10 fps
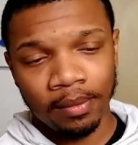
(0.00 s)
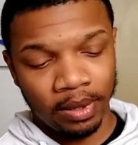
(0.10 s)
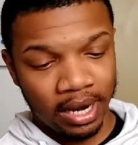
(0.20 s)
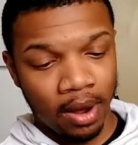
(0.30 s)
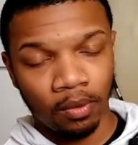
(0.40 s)

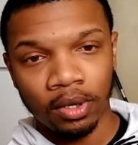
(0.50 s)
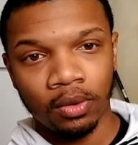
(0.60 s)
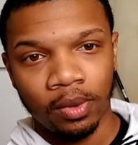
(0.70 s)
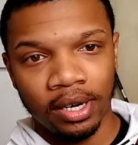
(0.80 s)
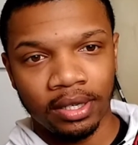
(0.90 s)
But I
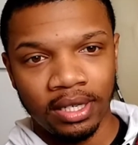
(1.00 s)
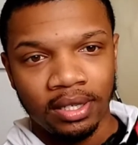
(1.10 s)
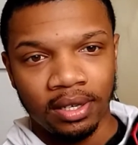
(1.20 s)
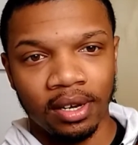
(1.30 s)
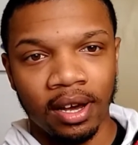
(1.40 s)
will wear
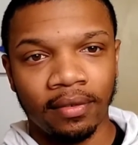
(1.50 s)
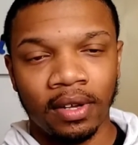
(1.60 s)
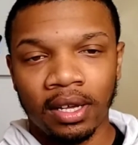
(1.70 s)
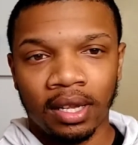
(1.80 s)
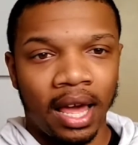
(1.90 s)
these
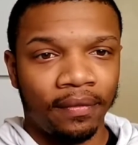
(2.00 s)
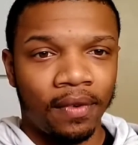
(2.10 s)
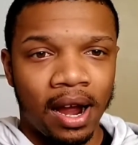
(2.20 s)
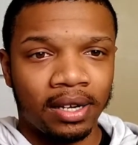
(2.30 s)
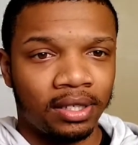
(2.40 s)
enough, like
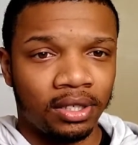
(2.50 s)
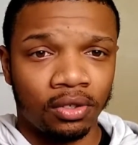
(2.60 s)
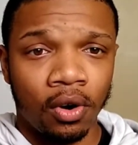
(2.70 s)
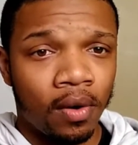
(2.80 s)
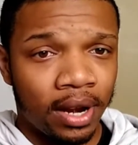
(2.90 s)
far as
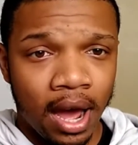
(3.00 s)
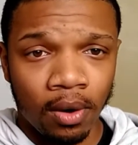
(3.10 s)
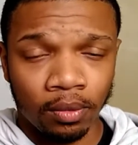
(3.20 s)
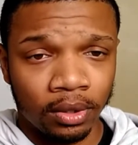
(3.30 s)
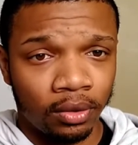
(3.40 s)
just going
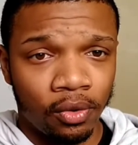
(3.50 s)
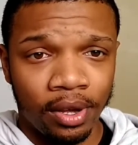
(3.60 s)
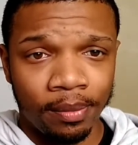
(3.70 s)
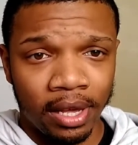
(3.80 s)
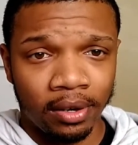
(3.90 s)
out real
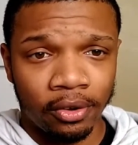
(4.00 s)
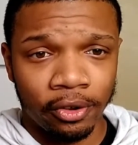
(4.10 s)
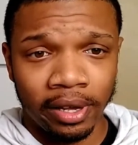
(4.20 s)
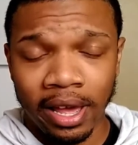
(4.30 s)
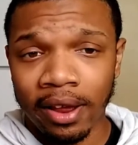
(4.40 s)
quick, making a
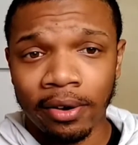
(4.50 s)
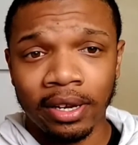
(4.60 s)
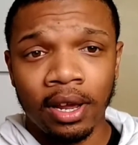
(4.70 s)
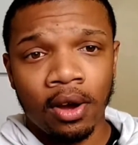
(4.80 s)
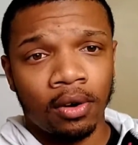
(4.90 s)
quick errand,